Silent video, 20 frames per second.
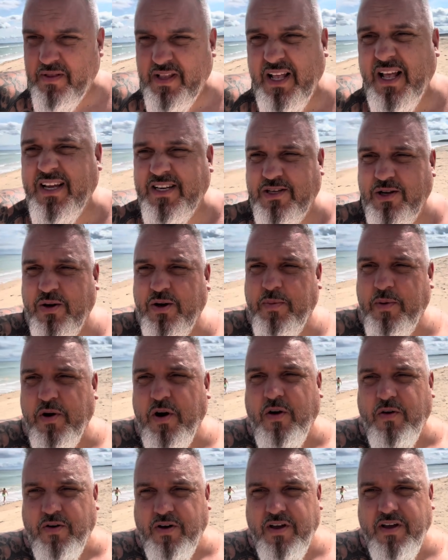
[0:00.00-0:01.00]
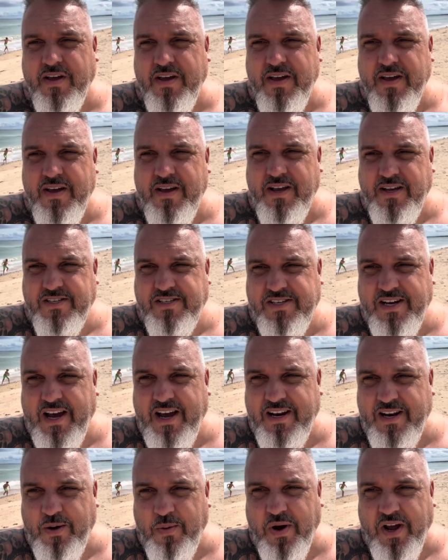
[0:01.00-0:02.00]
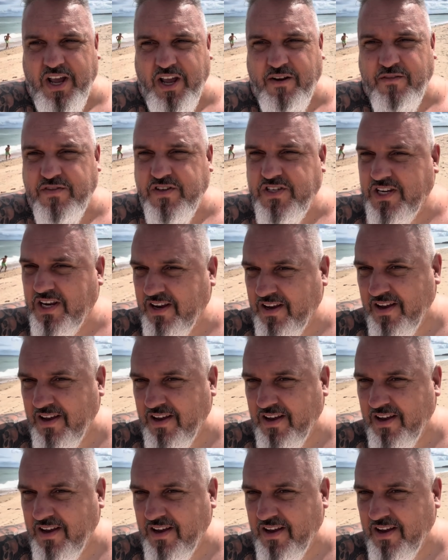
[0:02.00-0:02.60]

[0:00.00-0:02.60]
Like, don't get me wrong, it's tiny waves.